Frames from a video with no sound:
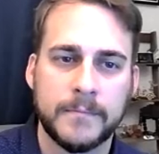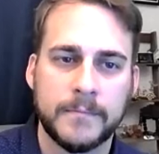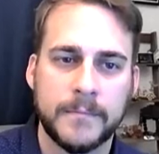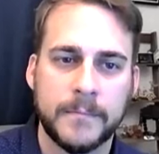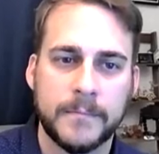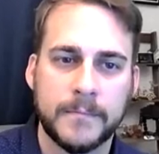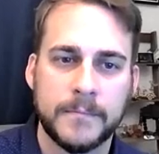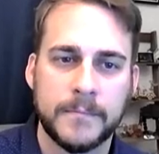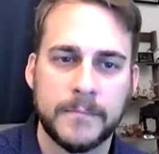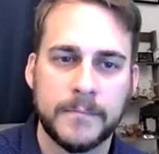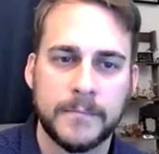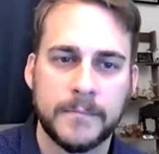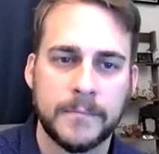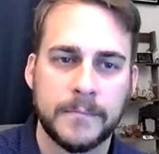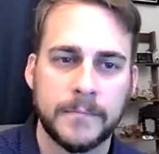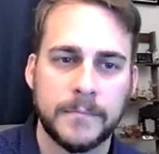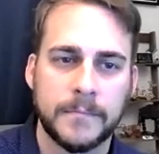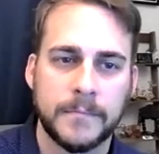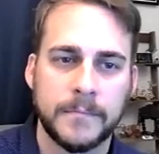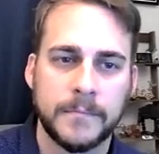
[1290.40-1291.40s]

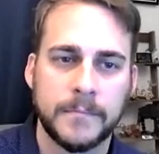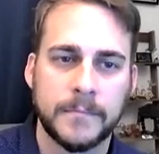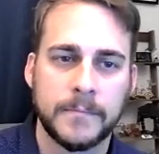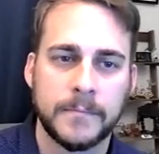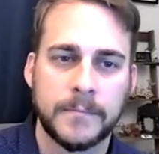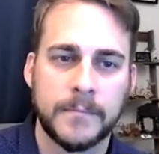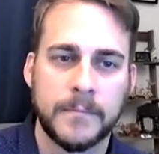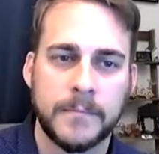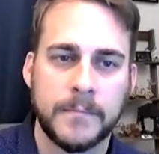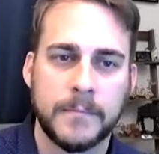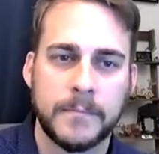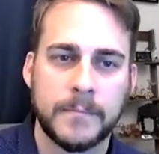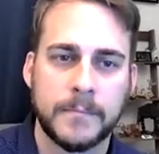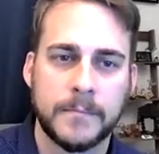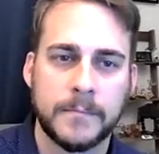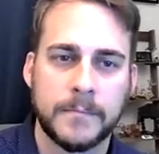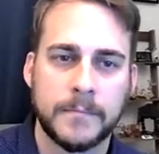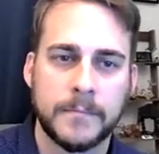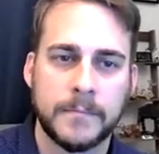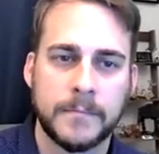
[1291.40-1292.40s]

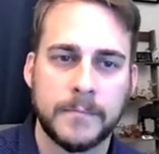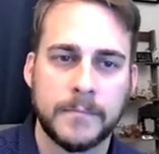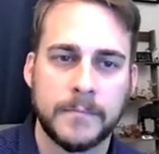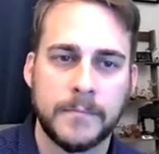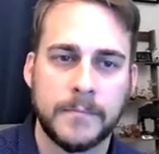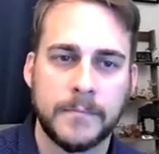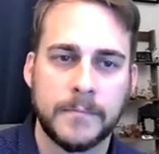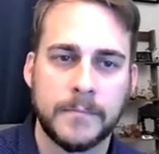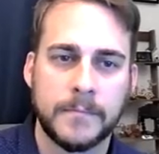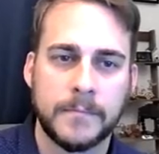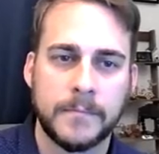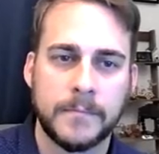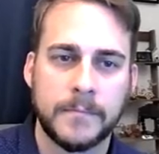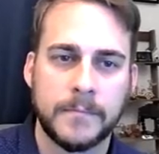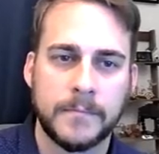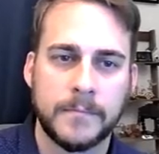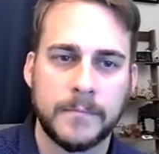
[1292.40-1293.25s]
[no speech]